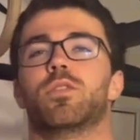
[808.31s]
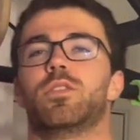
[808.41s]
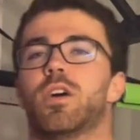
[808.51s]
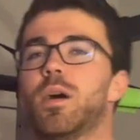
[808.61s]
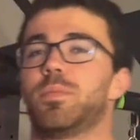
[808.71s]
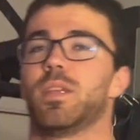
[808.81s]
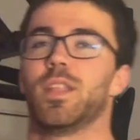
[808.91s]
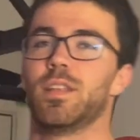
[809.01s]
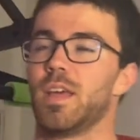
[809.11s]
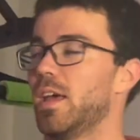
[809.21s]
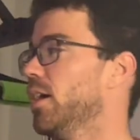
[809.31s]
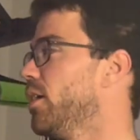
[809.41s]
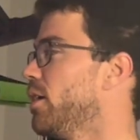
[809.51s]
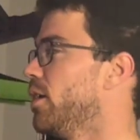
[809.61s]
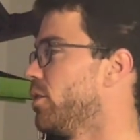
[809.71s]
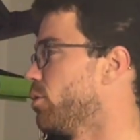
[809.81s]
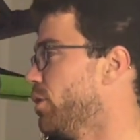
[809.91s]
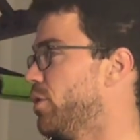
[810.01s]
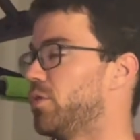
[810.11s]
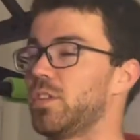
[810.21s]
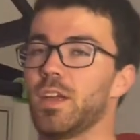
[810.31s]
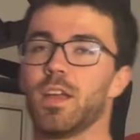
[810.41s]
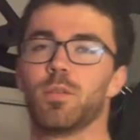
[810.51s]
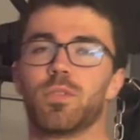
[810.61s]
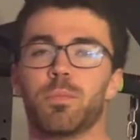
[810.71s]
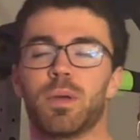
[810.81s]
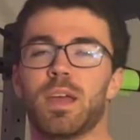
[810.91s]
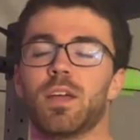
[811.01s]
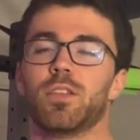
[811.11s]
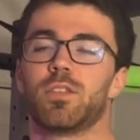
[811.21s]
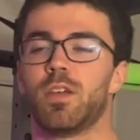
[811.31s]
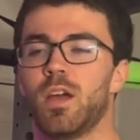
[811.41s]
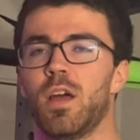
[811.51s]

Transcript: tops of the day, 315 with the bands.